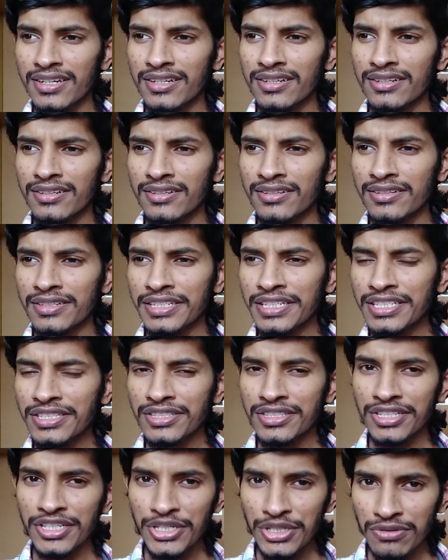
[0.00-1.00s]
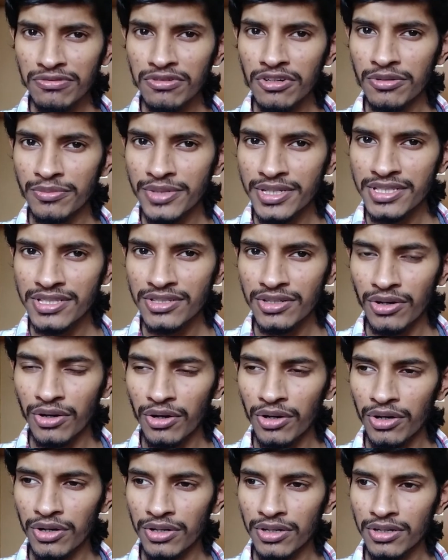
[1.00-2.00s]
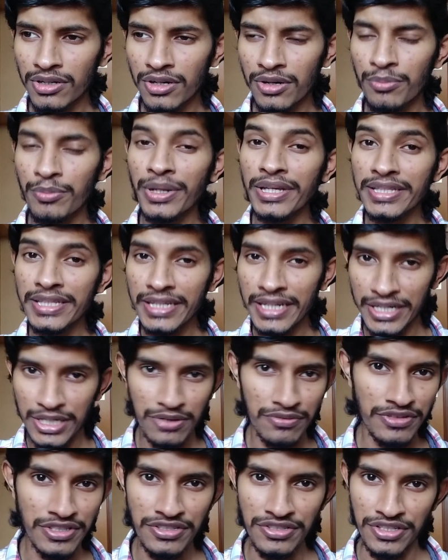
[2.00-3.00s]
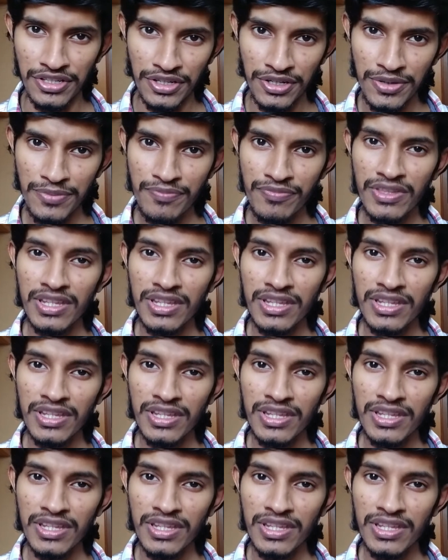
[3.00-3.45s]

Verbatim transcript: uh, in 3 to 4 months or uh, by the end of this year